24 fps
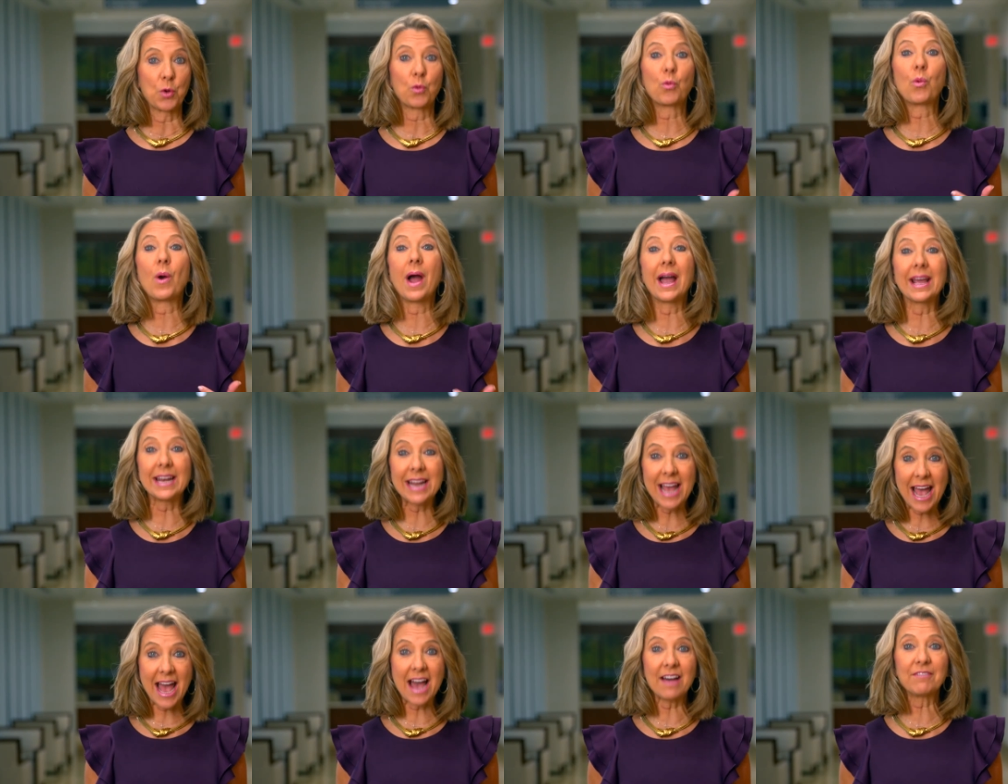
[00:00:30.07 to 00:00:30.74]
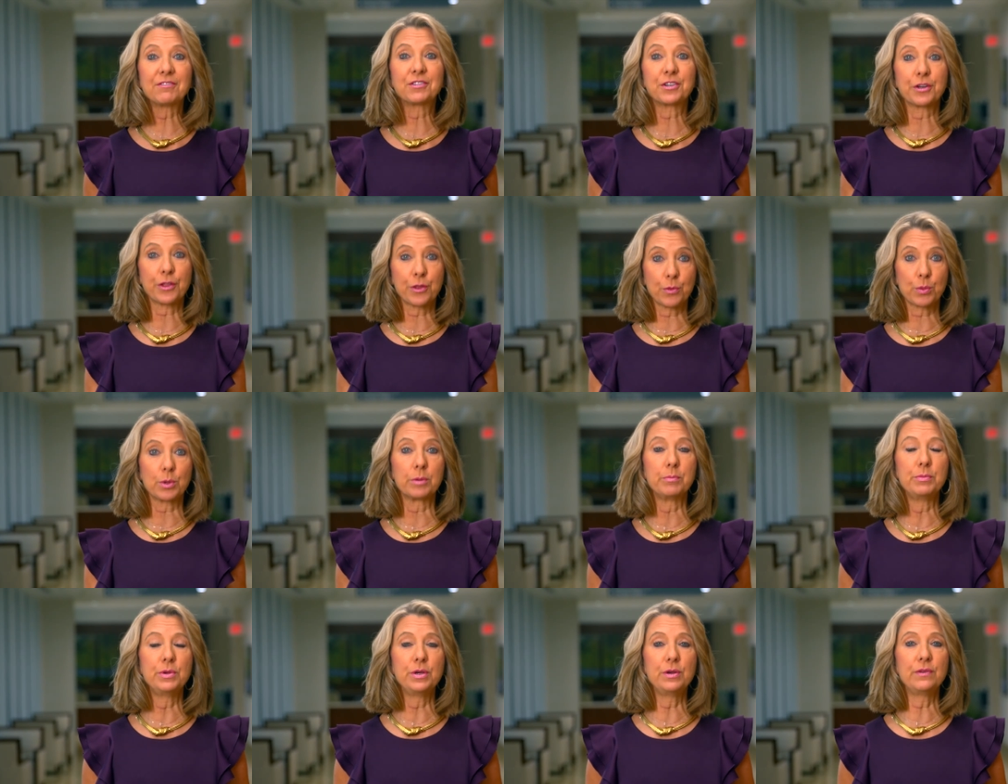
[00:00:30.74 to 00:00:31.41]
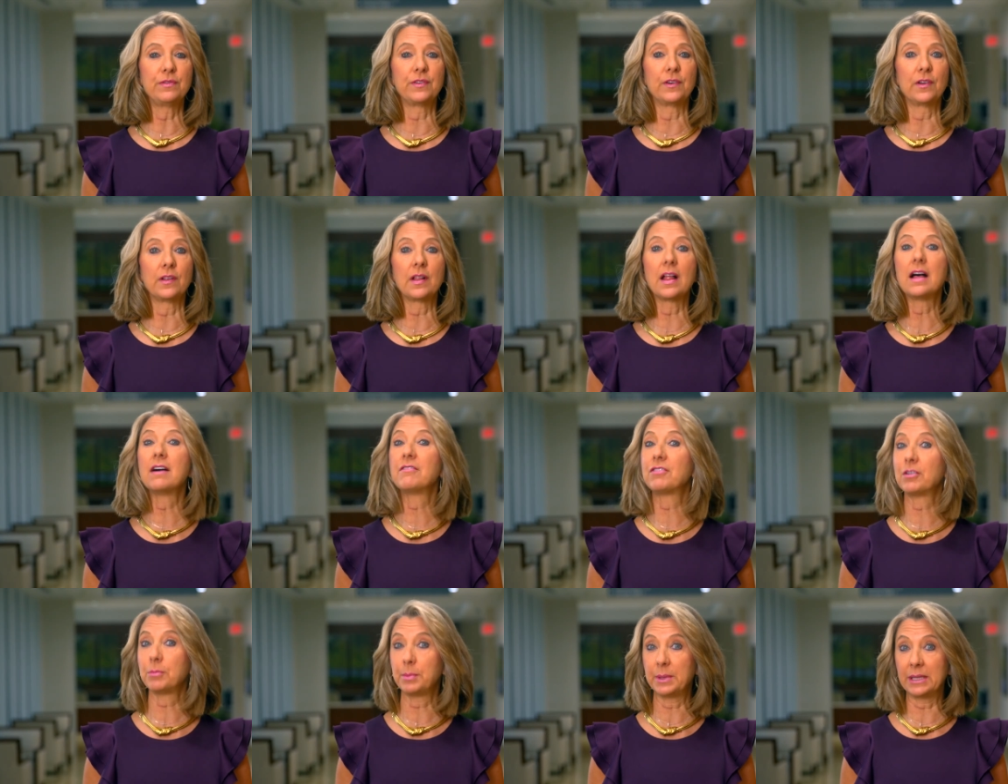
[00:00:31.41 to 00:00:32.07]
right after the removal
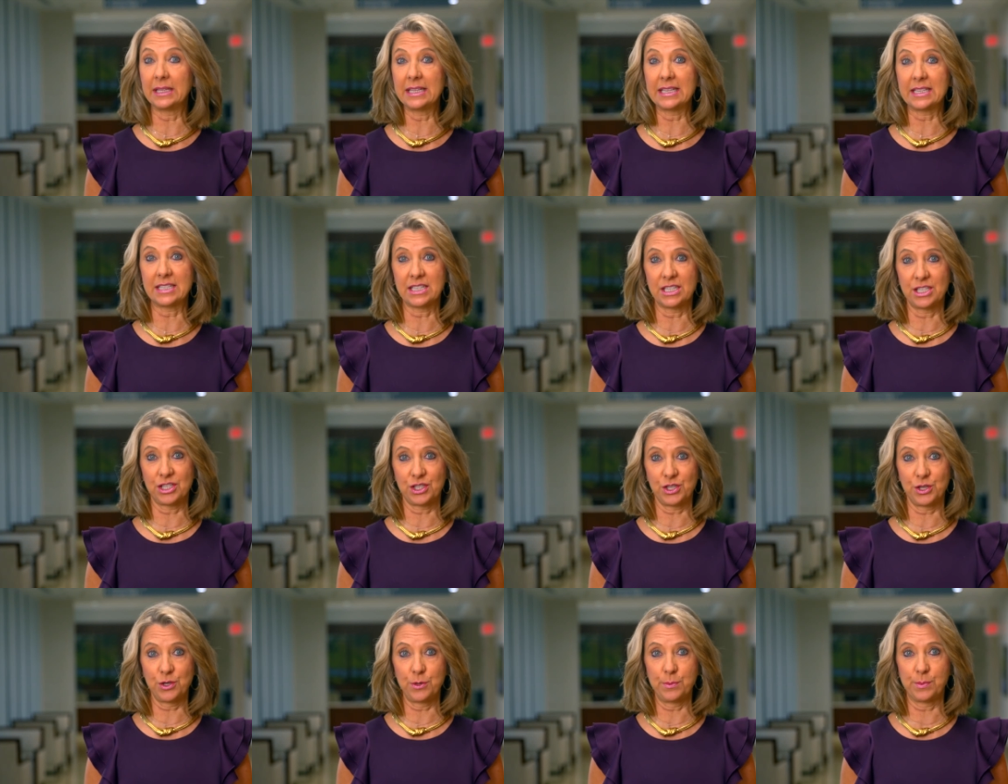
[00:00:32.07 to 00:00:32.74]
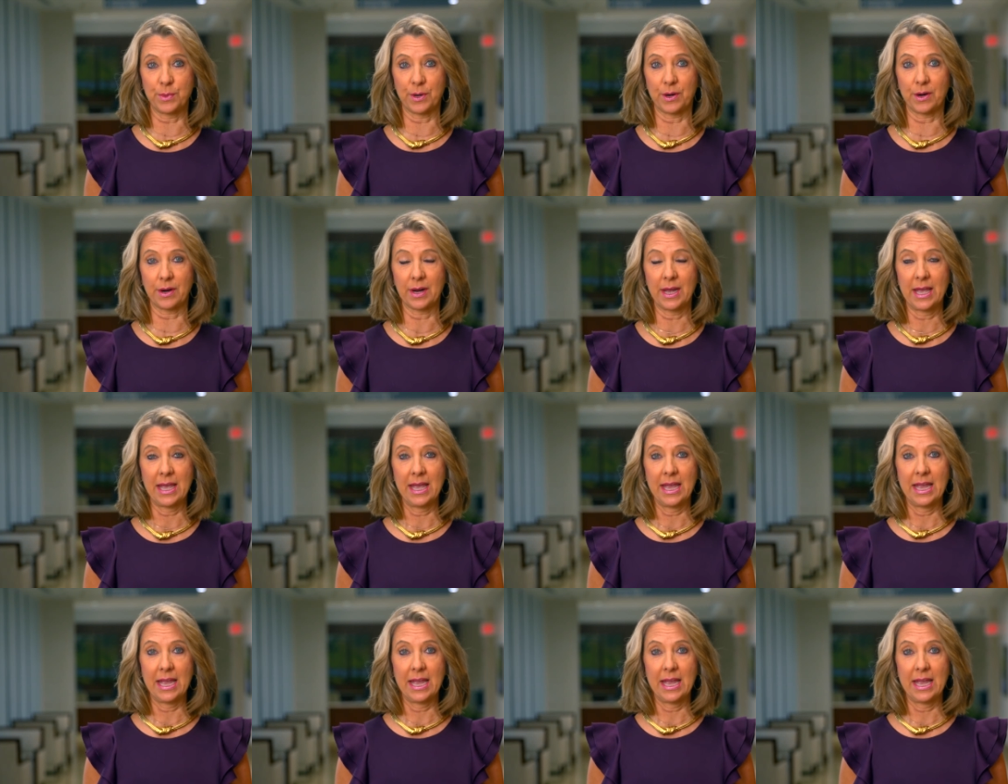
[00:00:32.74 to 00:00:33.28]
of a malignant tumor.